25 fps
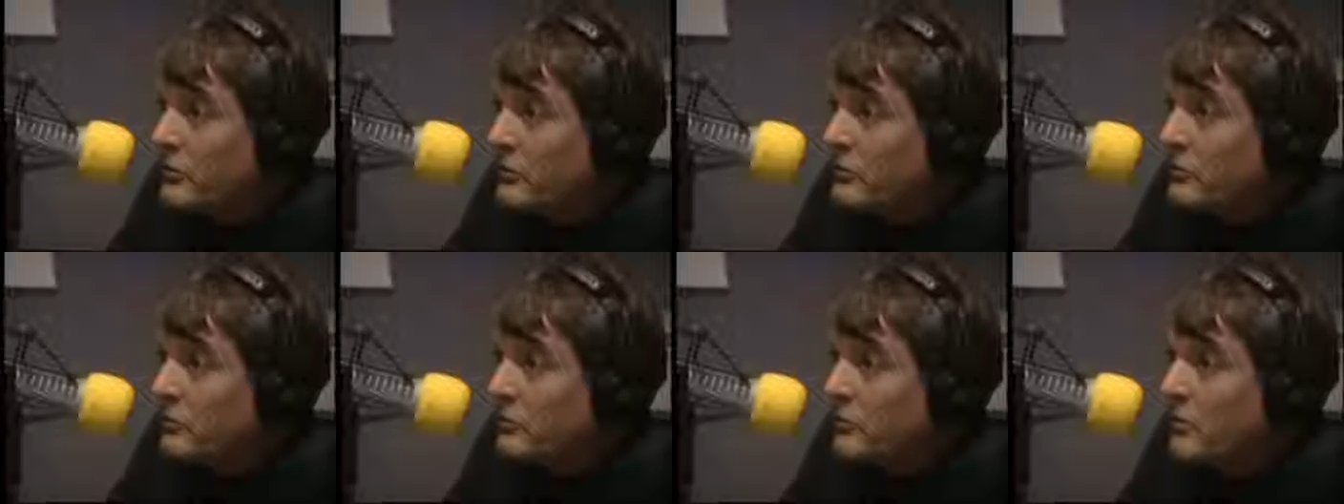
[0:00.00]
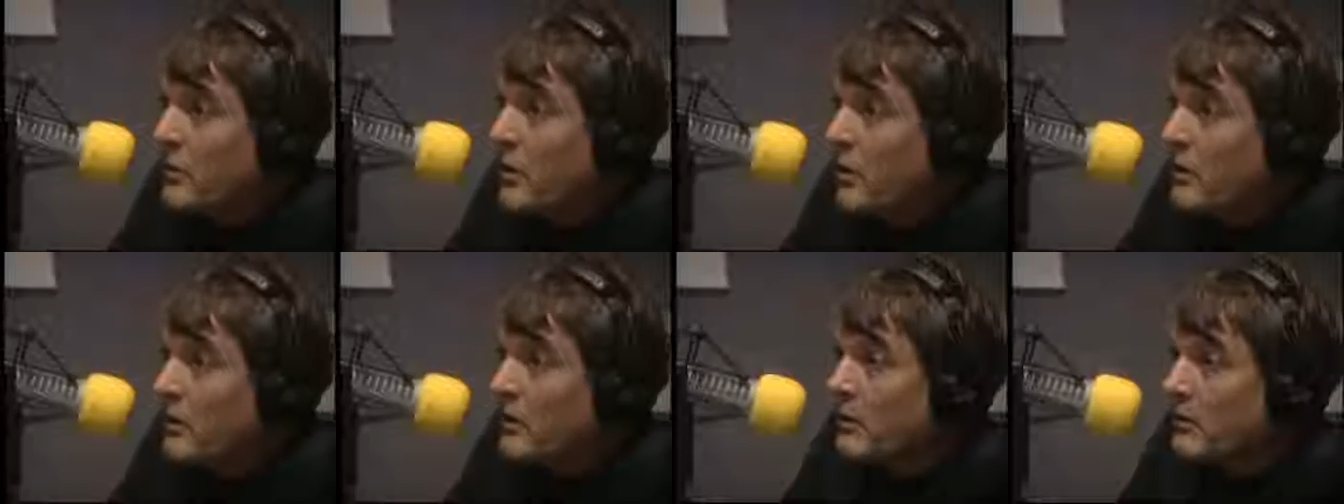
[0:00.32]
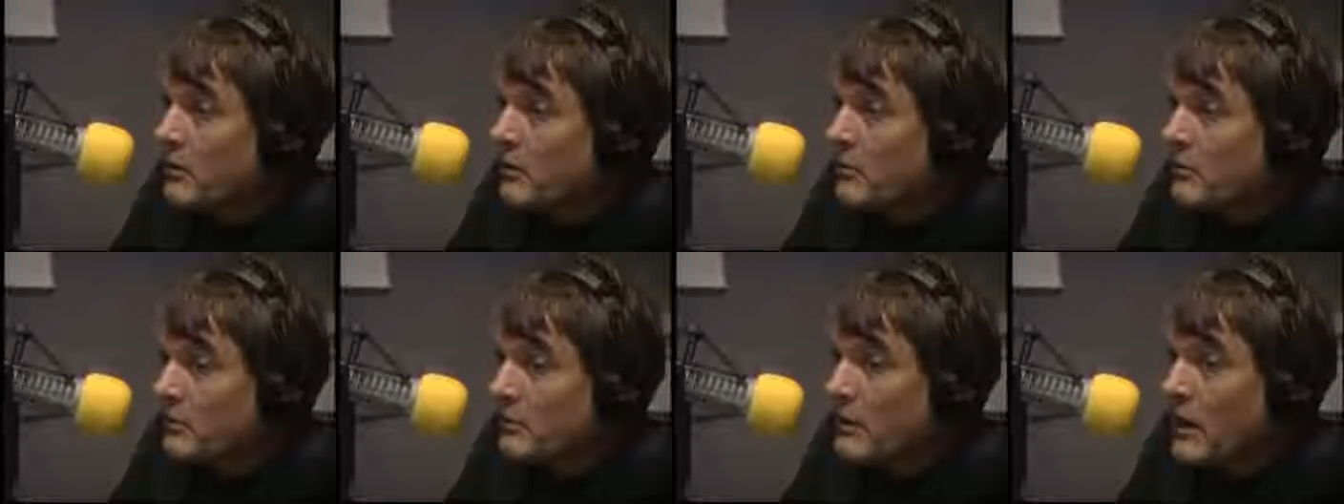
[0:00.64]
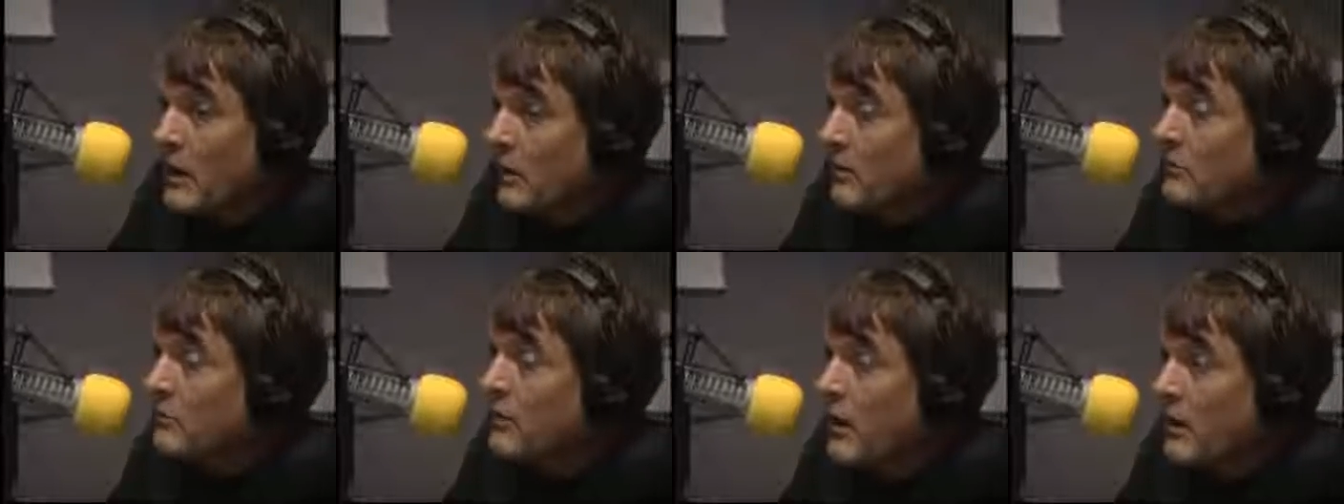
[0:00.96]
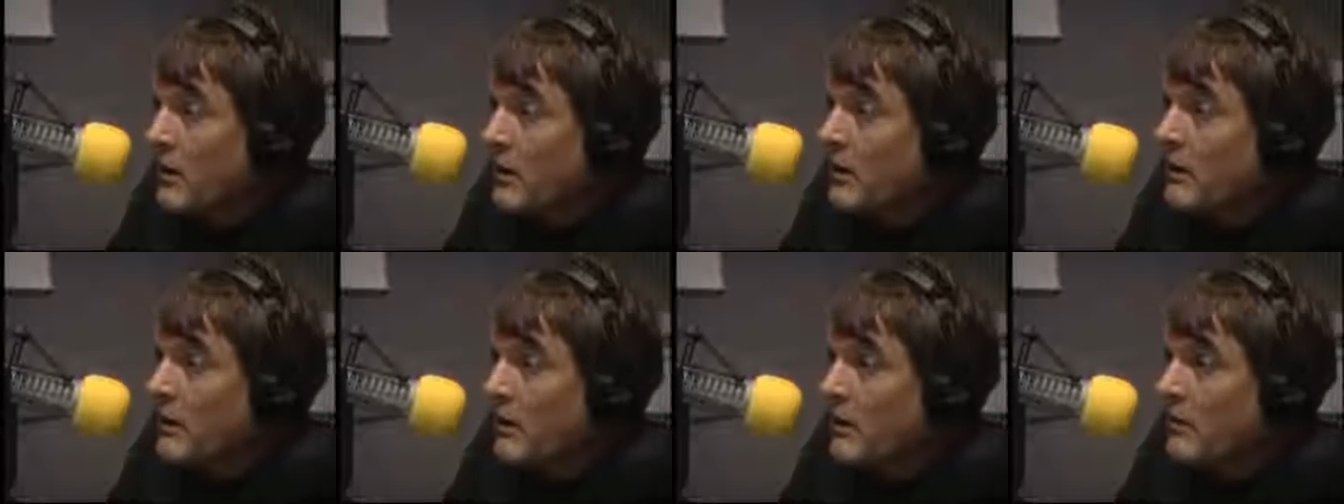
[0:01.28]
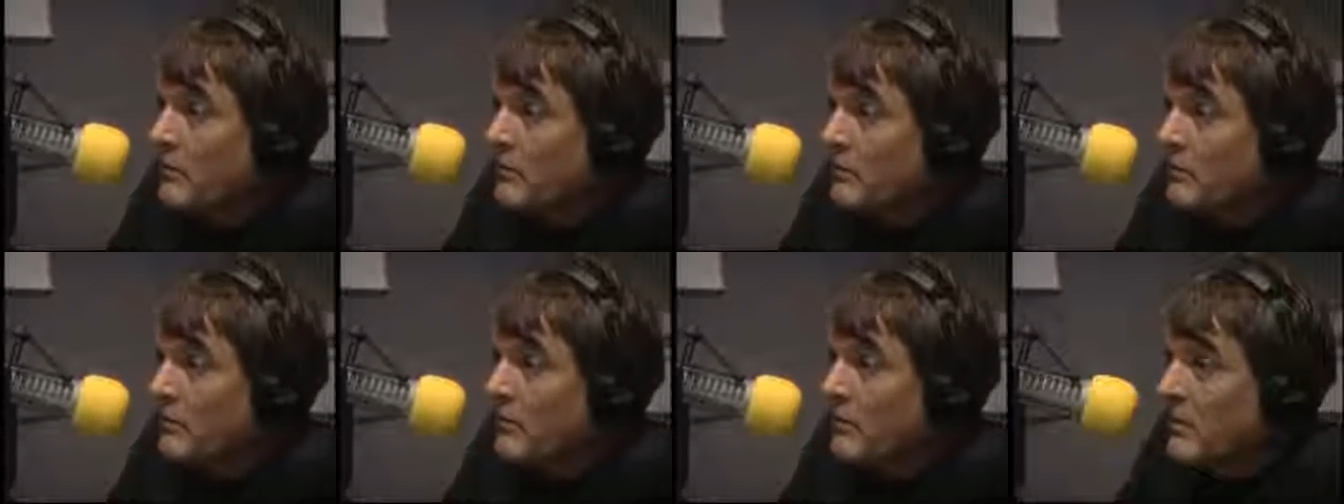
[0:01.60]
a way to
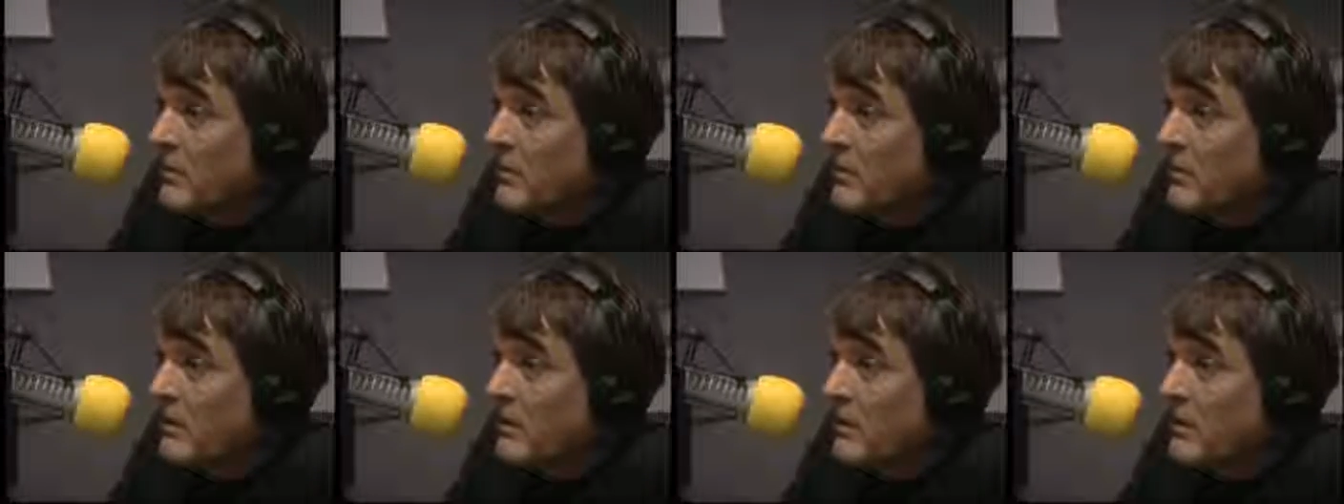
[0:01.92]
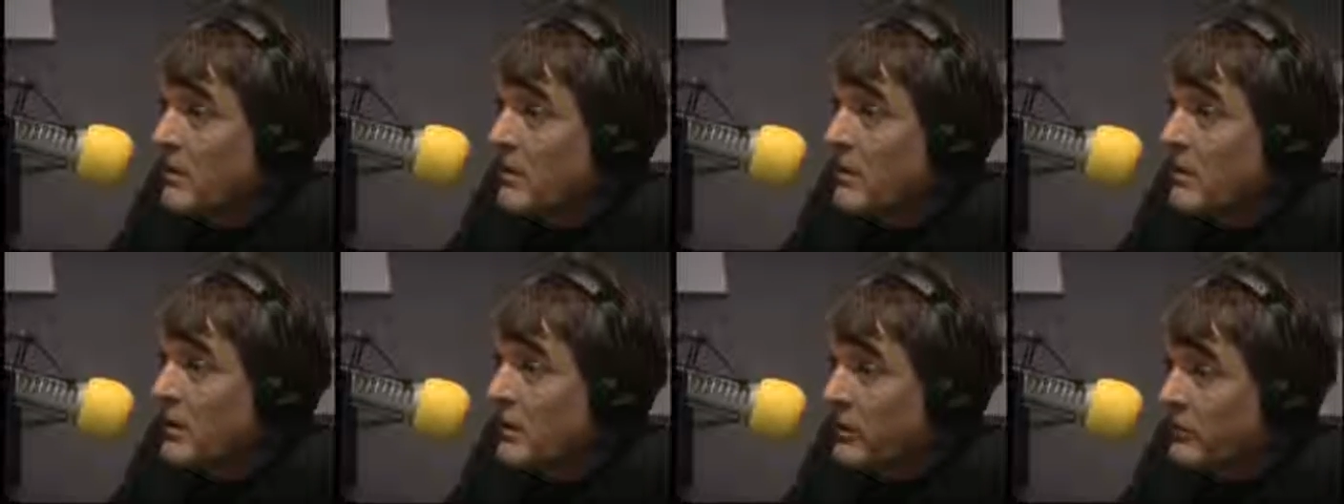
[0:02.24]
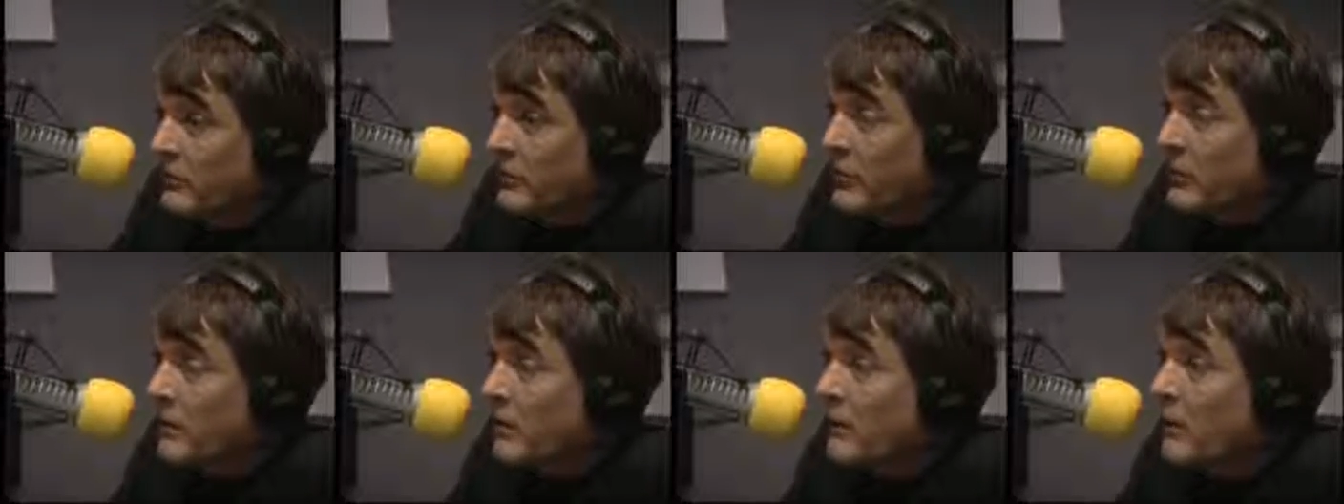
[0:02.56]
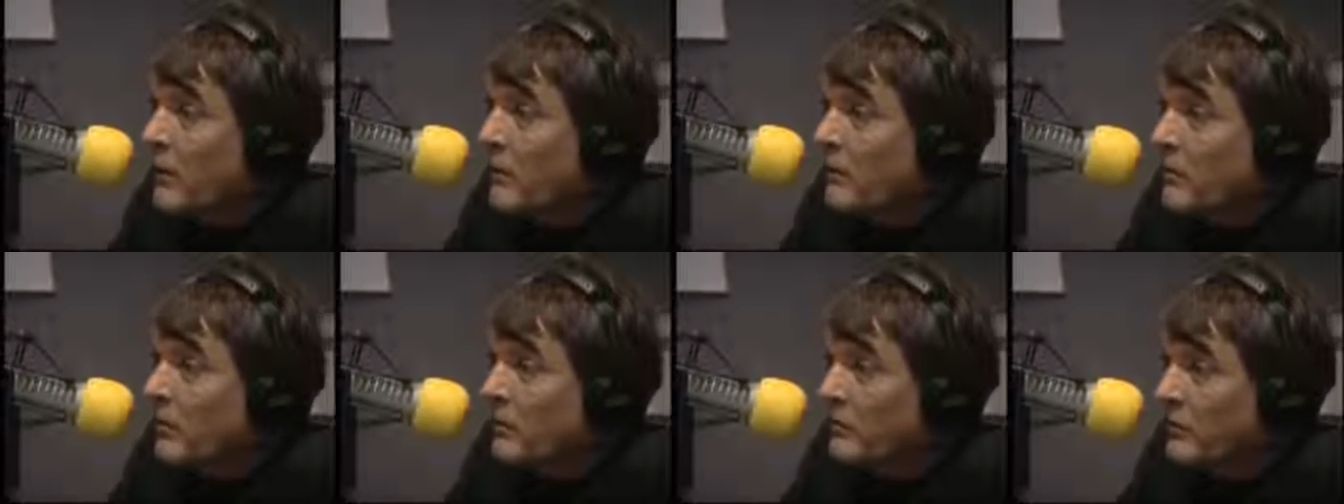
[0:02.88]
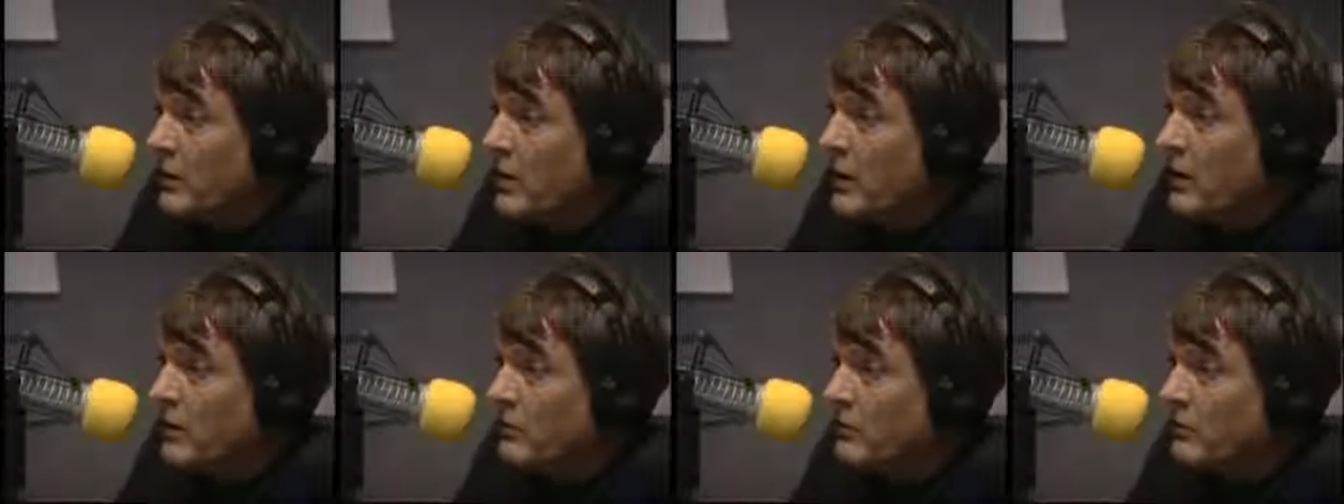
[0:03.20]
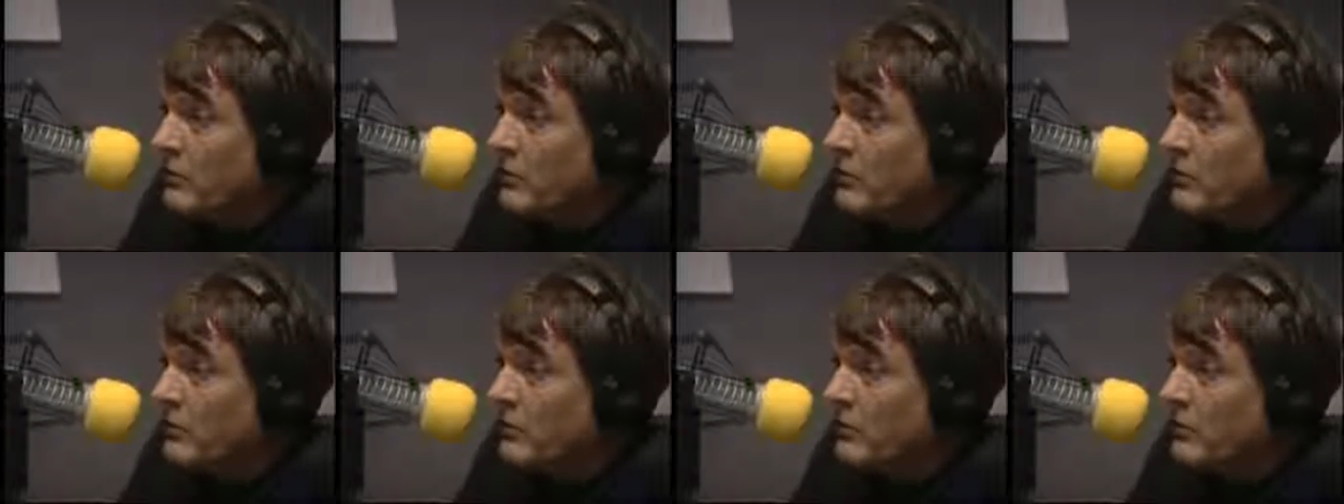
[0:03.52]
retain anger and a